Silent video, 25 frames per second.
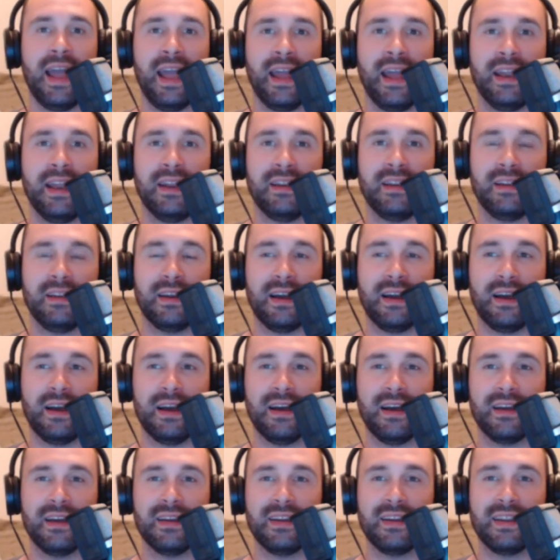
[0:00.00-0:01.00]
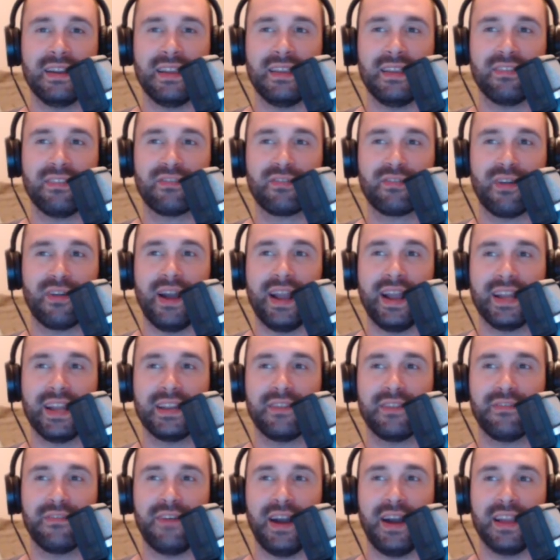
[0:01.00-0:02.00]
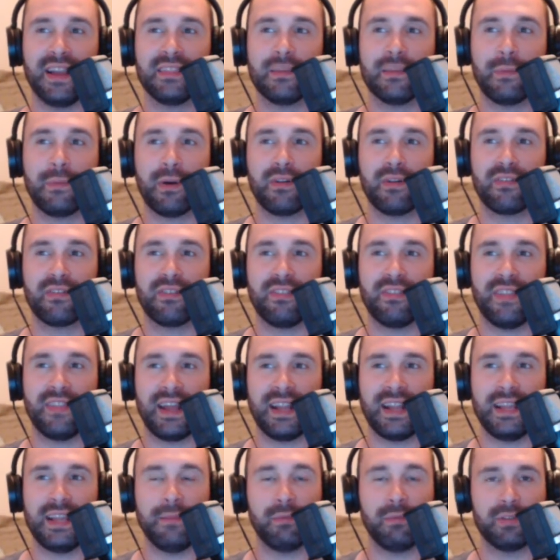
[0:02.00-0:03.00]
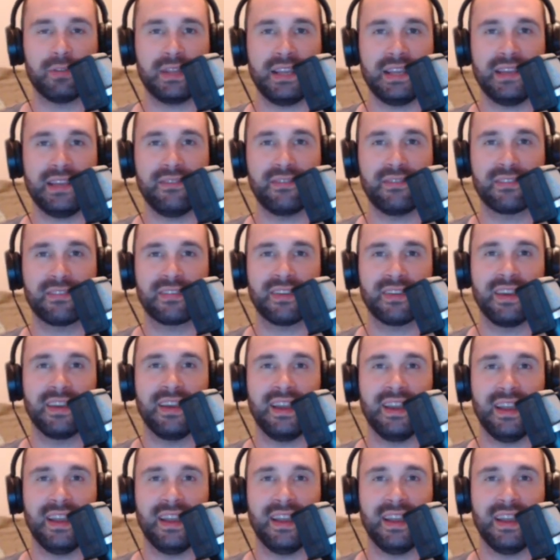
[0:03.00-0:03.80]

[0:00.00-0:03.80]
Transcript: And he's trying to find the person that he believes